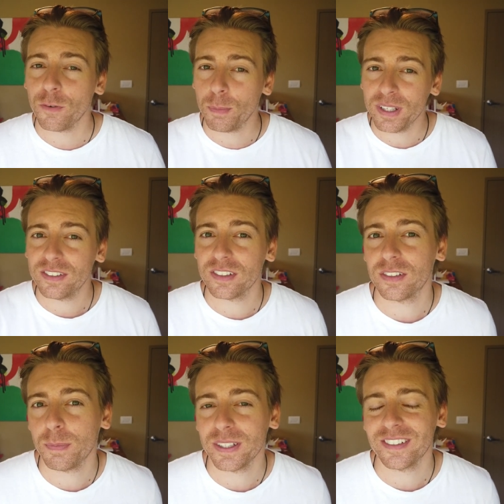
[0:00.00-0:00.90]
for business
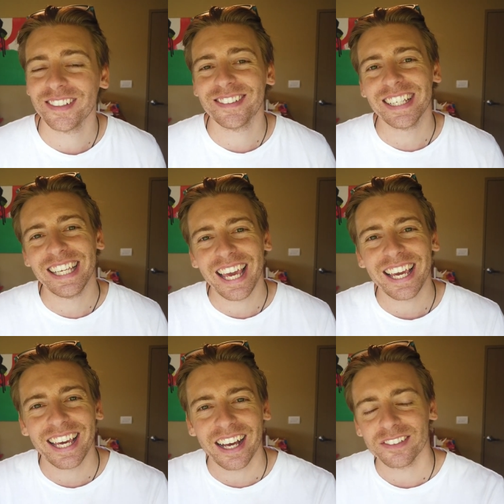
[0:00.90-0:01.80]
to business to
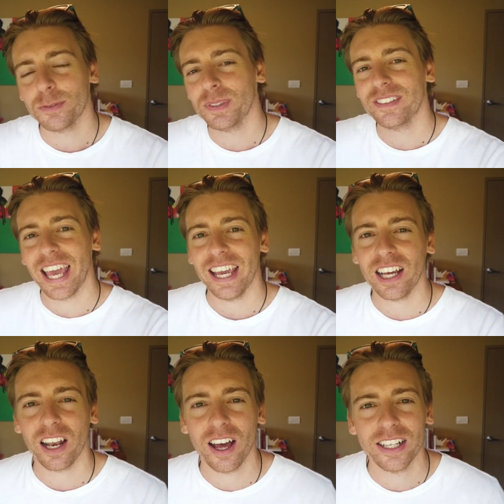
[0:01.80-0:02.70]
get customers
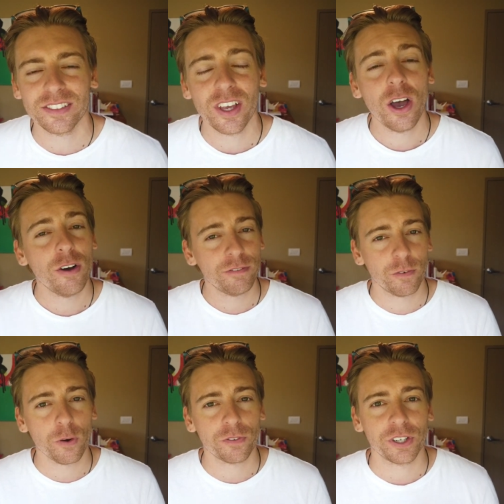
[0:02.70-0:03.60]
and clients
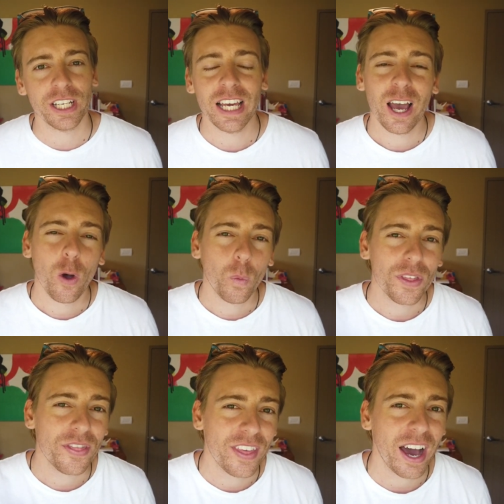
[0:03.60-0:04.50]
for free
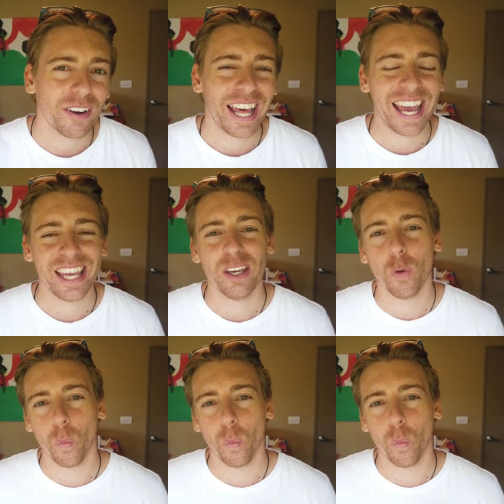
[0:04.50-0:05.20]
without a